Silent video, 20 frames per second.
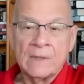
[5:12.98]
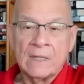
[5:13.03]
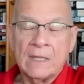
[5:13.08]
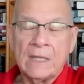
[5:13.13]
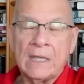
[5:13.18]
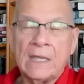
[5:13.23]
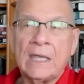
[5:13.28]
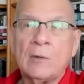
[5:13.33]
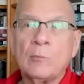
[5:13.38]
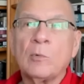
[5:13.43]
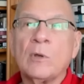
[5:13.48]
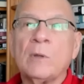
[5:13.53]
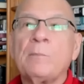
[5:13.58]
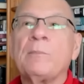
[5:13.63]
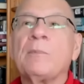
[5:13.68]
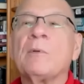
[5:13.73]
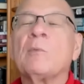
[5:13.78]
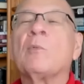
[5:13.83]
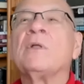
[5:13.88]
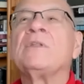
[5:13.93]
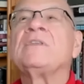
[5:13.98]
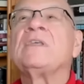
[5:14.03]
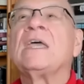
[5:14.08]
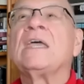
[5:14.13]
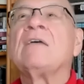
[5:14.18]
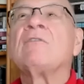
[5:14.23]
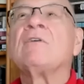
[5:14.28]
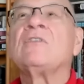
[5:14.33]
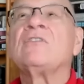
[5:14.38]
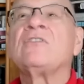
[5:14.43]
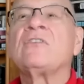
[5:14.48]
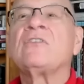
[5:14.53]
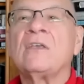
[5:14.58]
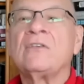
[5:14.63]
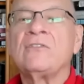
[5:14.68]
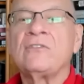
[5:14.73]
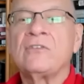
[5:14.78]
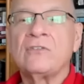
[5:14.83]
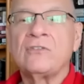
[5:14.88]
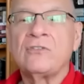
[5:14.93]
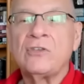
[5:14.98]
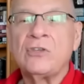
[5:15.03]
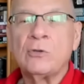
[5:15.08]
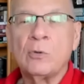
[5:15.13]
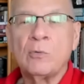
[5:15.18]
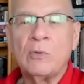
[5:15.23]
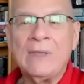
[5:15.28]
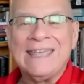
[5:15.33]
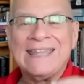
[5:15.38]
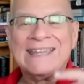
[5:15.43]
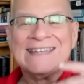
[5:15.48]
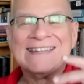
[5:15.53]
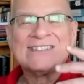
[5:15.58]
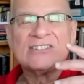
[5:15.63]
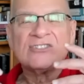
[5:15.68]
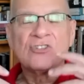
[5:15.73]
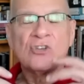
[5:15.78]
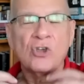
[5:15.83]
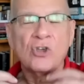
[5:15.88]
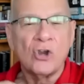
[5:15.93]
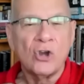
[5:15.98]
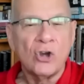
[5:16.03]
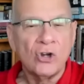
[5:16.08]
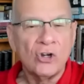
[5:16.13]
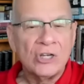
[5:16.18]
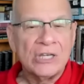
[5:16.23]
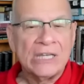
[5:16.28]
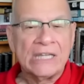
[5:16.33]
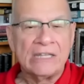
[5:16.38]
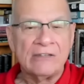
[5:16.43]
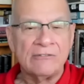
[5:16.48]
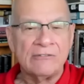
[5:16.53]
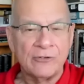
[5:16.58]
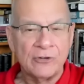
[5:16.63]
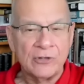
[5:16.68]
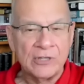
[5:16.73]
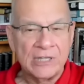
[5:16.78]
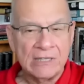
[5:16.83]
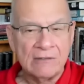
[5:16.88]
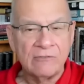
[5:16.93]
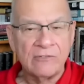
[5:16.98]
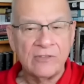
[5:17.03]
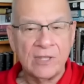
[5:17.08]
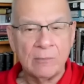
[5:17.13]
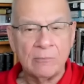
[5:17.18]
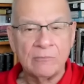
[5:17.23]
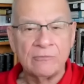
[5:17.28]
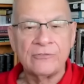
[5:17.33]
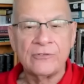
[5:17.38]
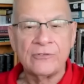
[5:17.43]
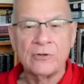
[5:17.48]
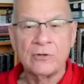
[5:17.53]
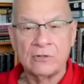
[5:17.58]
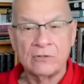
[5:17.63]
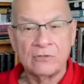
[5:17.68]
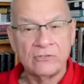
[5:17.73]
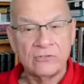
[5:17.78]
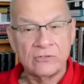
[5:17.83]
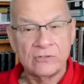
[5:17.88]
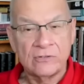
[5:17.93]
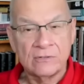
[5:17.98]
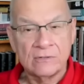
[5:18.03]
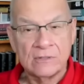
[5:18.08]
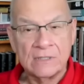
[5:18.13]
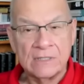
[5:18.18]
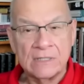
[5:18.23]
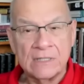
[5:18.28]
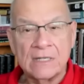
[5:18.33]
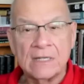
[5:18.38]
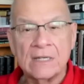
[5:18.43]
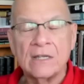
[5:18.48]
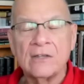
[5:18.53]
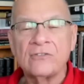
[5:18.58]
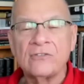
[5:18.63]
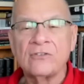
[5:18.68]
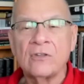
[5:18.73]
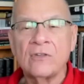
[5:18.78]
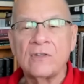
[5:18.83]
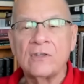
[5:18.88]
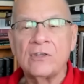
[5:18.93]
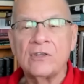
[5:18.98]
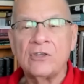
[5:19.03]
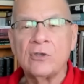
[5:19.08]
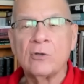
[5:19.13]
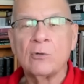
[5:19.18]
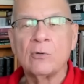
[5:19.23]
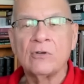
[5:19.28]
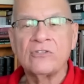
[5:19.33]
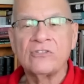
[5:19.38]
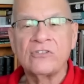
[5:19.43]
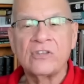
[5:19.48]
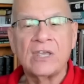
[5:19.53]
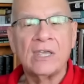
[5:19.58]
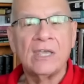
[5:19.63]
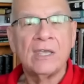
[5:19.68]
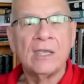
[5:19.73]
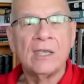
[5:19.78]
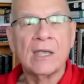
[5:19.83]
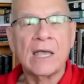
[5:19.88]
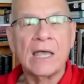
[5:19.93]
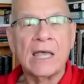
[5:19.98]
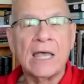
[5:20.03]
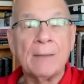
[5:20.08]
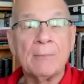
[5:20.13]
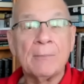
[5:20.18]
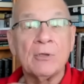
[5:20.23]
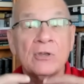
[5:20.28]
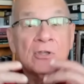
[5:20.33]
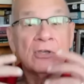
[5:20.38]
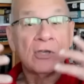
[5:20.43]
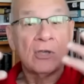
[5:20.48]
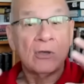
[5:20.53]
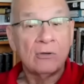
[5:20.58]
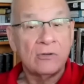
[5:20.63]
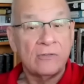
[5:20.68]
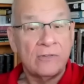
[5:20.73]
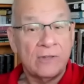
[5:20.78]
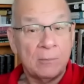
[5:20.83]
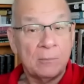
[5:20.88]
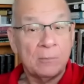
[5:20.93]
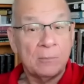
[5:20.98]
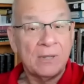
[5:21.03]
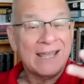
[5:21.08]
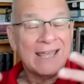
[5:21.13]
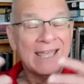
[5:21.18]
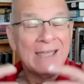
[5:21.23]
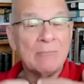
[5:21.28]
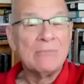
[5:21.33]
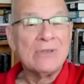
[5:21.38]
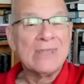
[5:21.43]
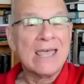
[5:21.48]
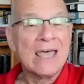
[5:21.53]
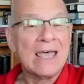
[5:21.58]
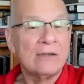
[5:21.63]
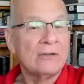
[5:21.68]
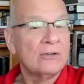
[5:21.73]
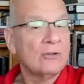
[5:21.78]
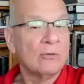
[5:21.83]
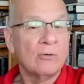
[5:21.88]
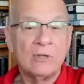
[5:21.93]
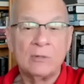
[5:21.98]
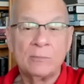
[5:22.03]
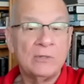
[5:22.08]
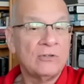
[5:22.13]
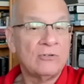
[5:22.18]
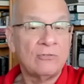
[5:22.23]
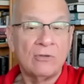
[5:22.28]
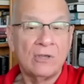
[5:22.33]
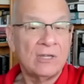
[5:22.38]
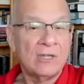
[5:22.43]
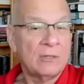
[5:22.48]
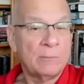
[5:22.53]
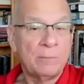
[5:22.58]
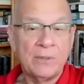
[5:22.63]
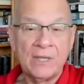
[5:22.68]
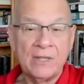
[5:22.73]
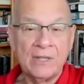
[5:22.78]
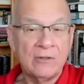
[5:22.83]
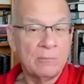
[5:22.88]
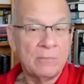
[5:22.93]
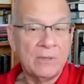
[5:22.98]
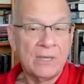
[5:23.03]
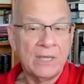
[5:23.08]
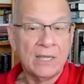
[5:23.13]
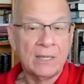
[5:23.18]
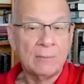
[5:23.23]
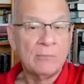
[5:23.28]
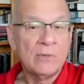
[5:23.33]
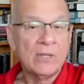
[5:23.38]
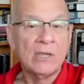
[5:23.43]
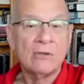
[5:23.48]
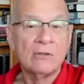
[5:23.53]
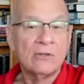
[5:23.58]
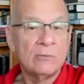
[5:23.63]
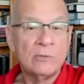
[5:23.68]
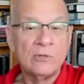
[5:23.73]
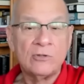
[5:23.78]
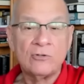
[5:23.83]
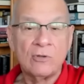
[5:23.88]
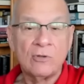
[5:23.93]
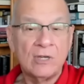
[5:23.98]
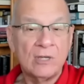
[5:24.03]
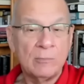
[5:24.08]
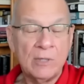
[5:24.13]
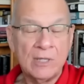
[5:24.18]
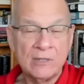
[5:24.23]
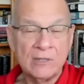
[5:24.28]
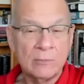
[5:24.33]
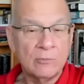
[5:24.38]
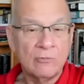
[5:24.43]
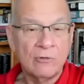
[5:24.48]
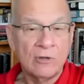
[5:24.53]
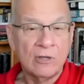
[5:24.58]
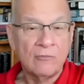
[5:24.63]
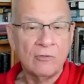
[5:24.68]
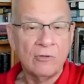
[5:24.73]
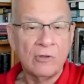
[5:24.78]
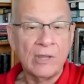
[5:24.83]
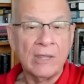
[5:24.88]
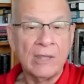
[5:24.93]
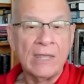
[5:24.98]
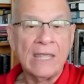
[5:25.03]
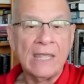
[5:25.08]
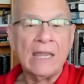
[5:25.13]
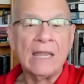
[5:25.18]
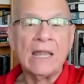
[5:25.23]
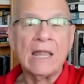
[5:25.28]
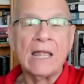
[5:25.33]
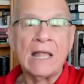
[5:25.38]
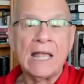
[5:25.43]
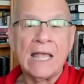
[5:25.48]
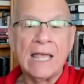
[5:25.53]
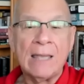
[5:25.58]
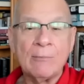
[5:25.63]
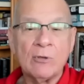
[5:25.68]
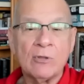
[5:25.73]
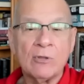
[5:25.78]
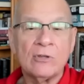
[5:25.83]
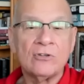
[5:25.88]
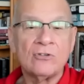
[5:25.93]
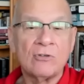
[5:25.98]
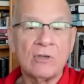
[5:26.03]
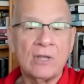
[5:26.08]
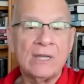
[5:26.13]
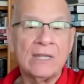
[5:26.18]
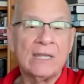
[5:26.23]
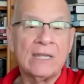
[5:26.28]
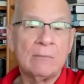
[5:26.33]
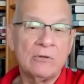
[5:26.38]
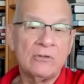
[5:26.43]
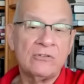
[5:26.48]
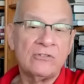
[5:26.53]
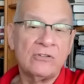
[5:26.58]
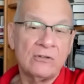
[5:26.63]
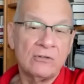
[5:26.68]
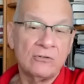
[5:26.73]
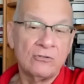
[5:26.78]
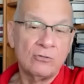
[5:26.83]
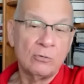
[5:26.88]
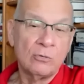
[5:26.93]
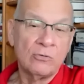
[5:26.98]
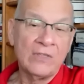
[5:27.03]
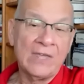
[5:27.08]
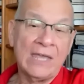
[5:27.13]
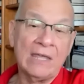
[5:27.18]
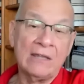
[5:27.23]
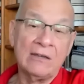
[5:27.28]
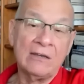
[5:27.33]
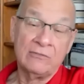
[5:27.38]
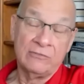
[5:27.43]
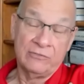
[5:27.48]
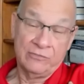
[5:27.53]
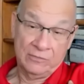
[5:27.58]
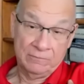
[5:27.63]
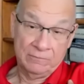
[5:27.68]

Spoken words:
And what David says is you internally forgive them first, so that you are saying, I'm going to go to them, but I'm not going to be trying to pay them back. I'm not going to be trying to make them grovel. I'm going to try to get them to see the truth out of